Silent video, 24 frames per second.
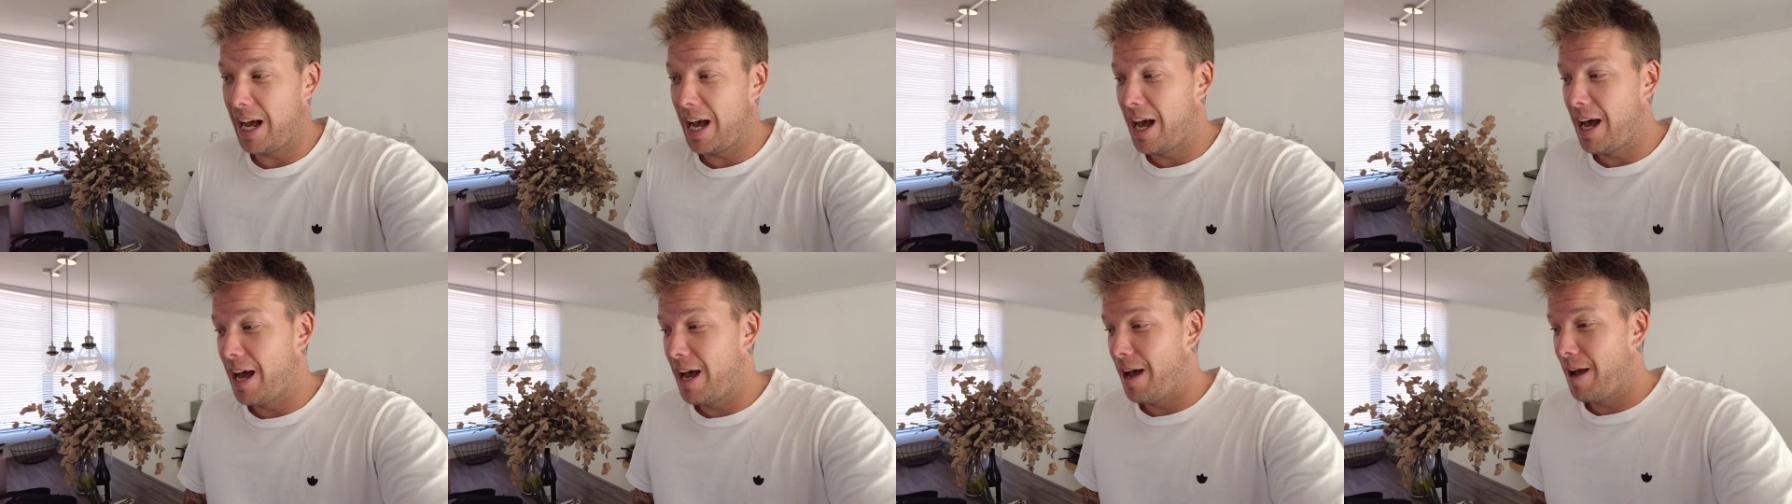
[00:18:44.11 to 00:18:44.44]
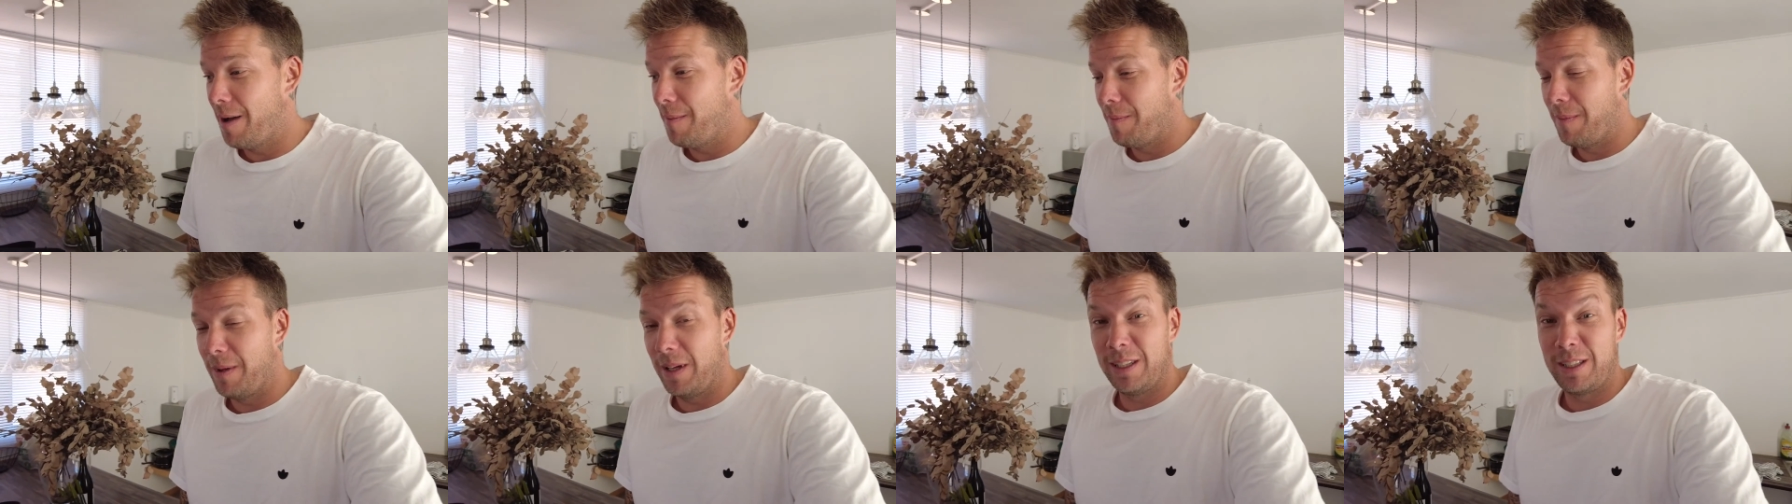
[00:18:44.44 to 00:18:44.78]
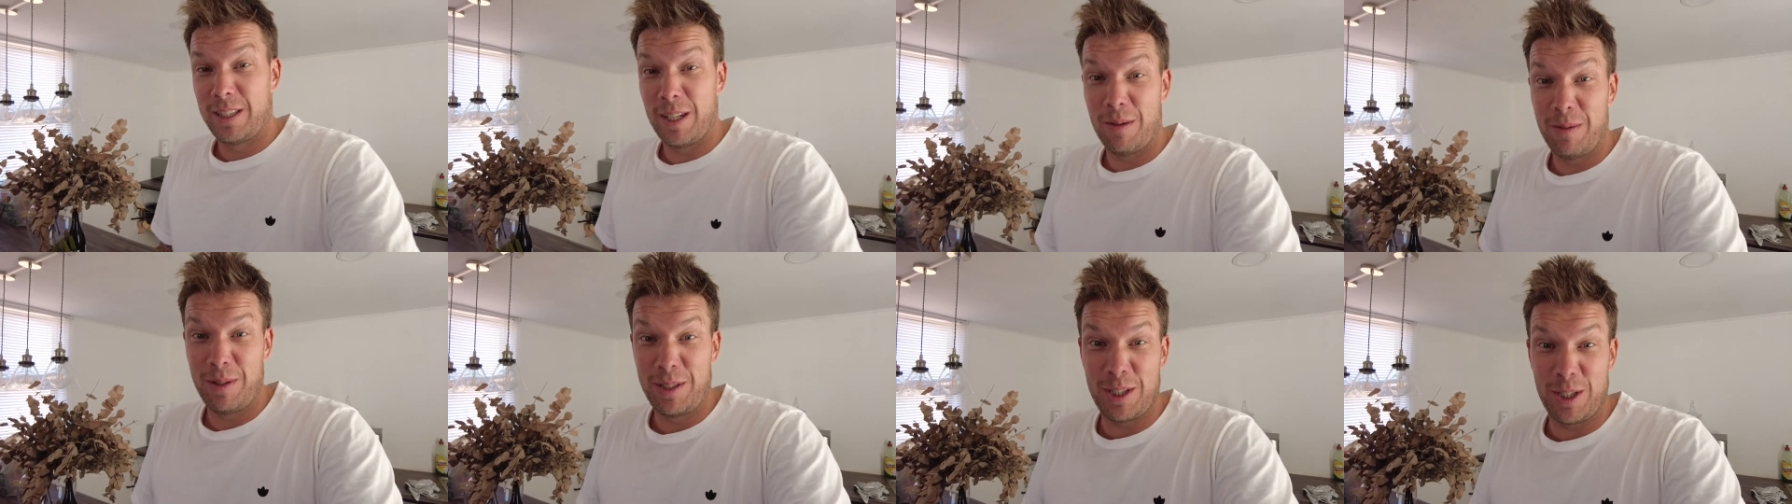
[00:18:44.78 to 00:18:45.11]

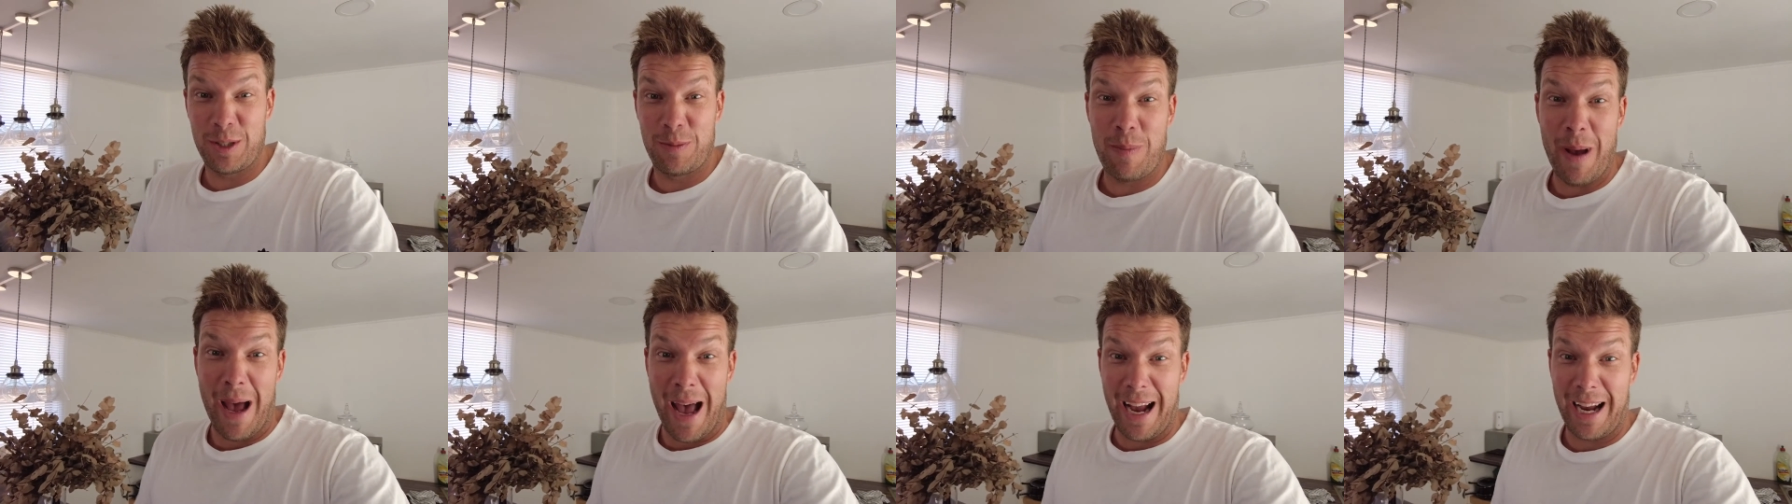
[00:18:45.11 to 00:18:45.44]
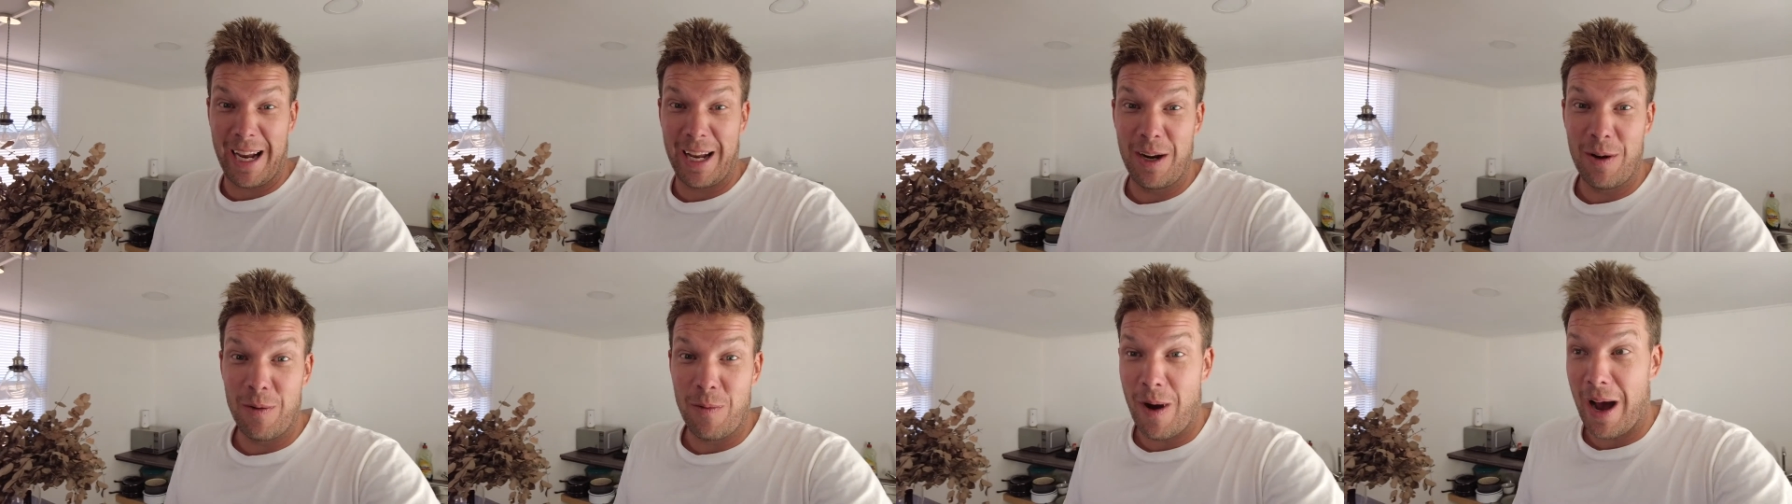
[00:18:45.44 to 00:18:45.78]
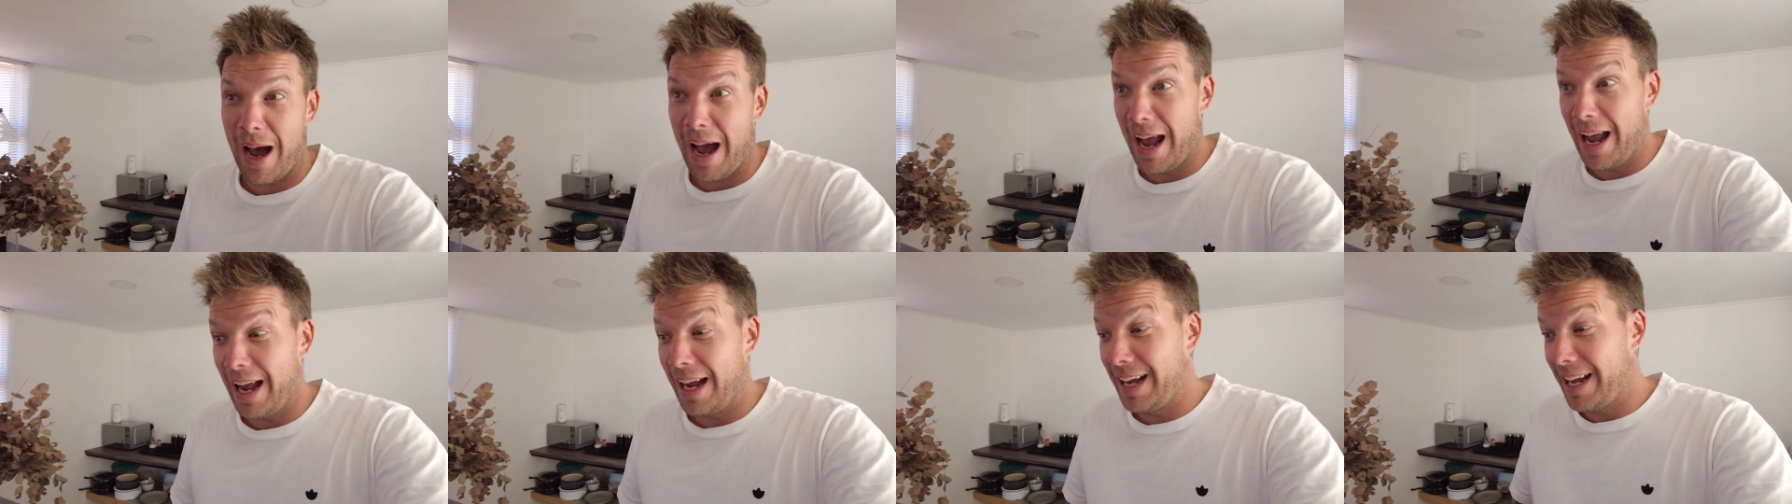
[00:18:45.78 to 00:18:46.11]
So we're just packing
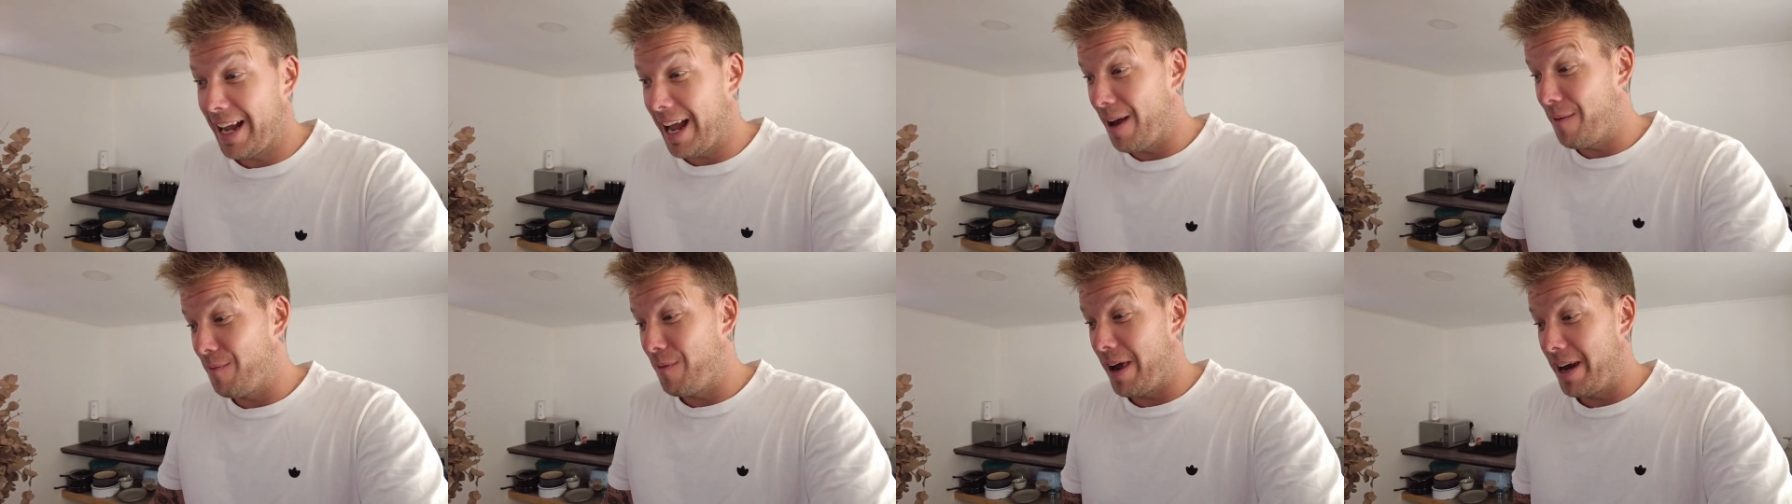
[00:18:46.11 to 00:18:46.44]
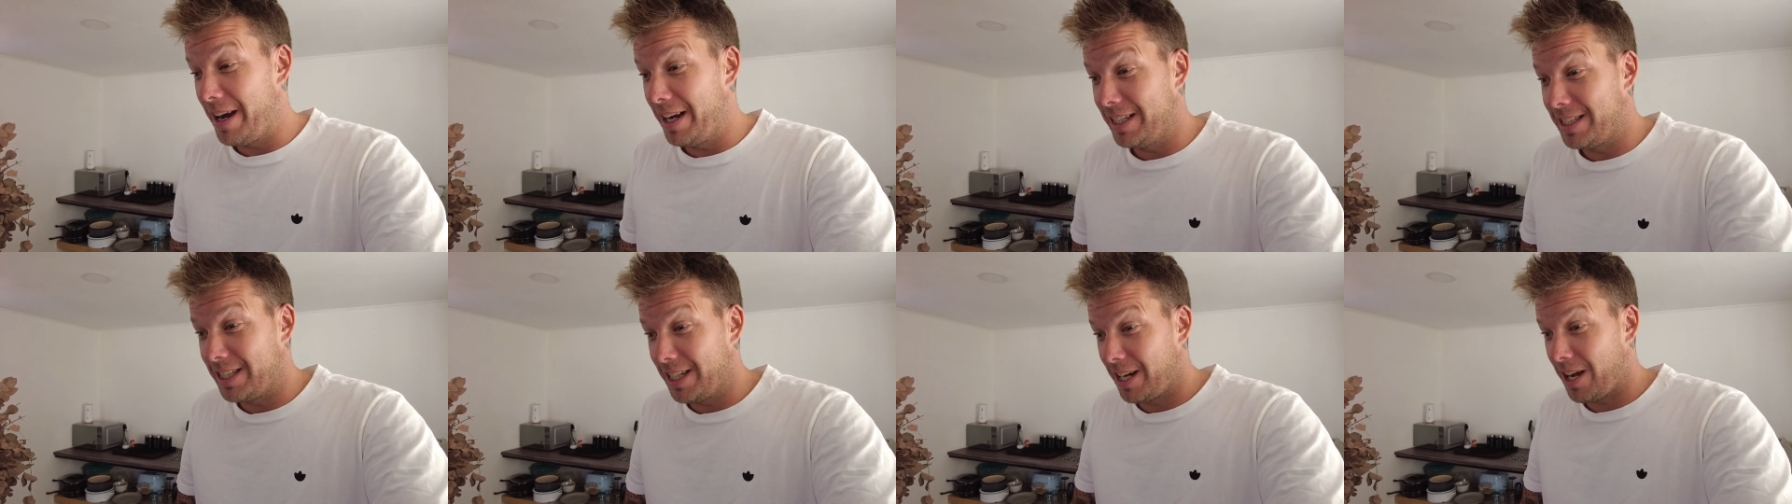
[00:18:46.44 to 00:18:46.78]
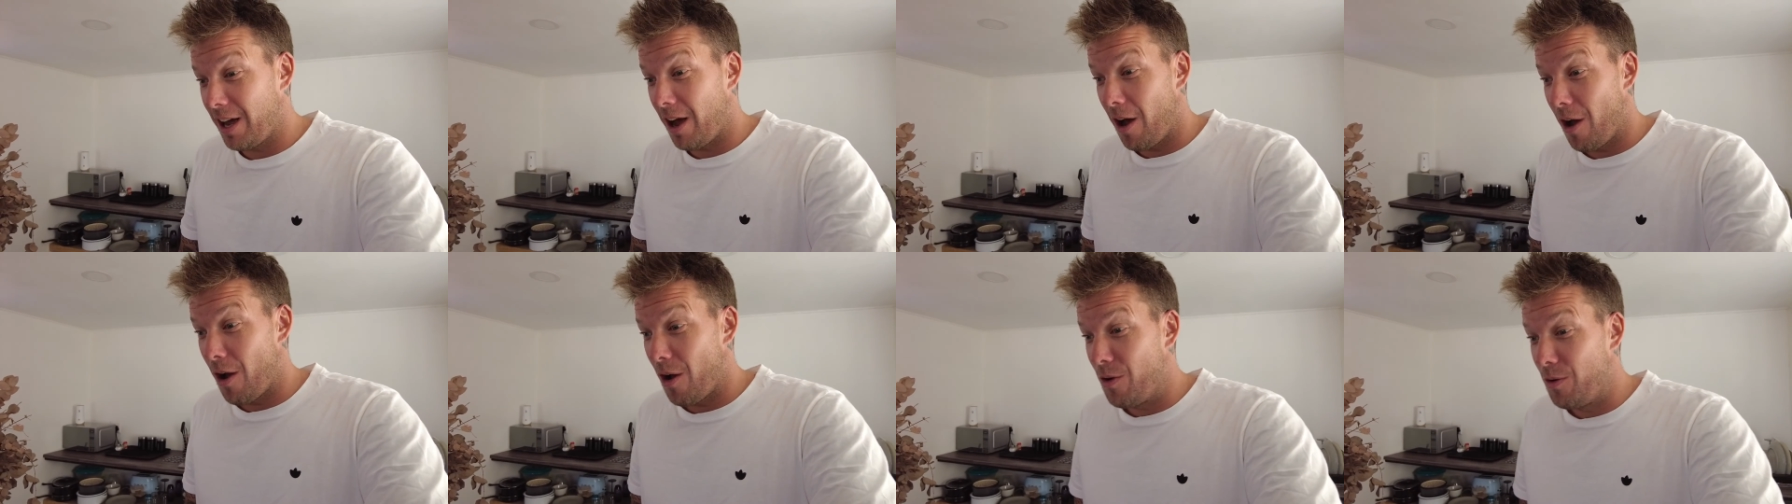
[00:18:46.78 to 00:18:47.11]
away and getting ready to
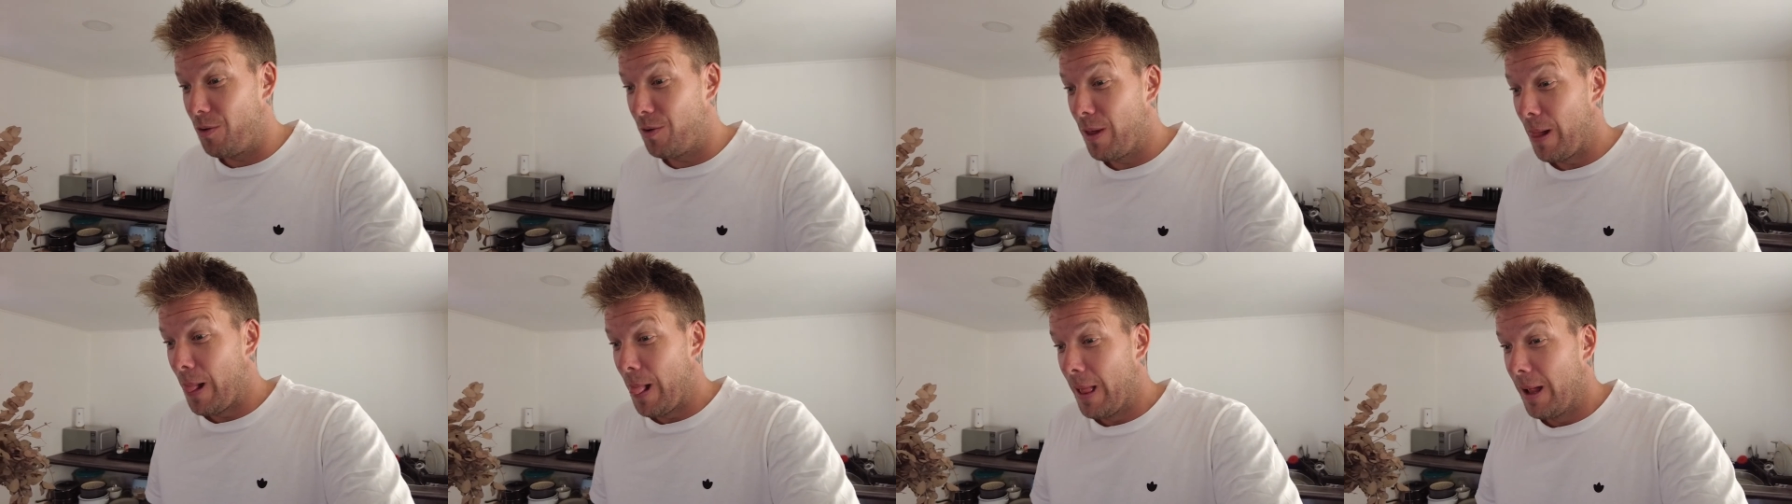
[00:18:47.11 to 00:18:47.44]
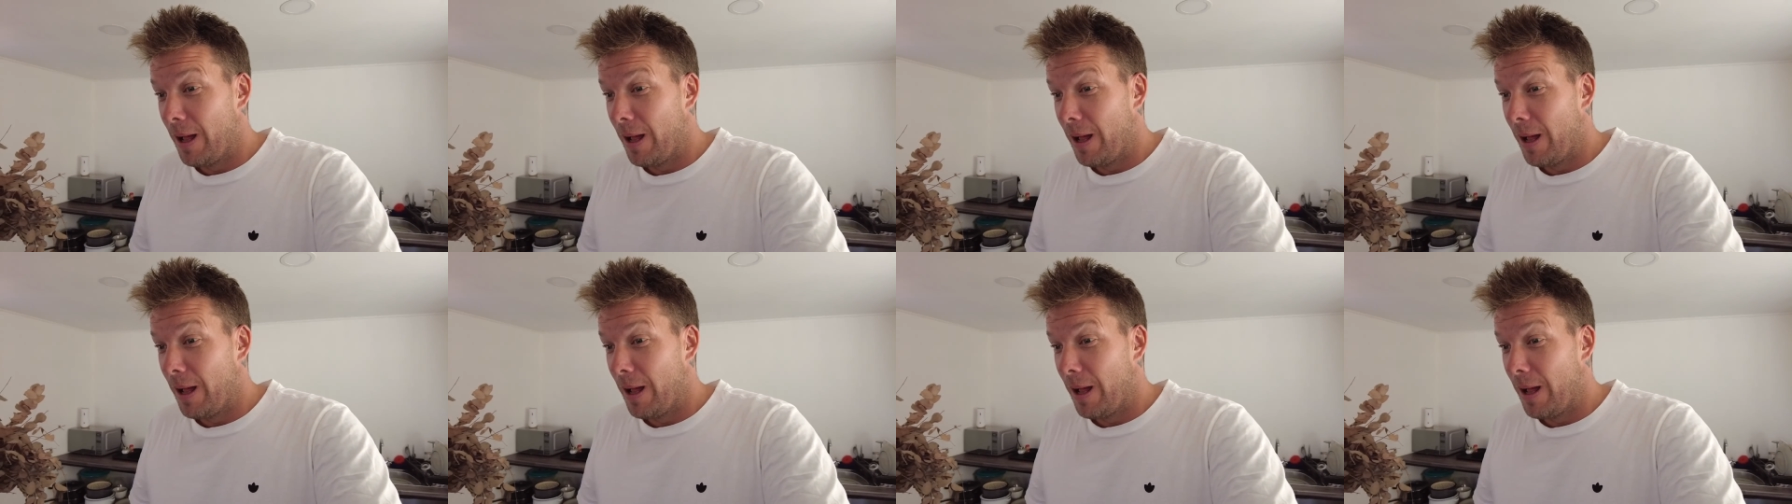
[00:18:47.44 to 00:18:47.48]
go.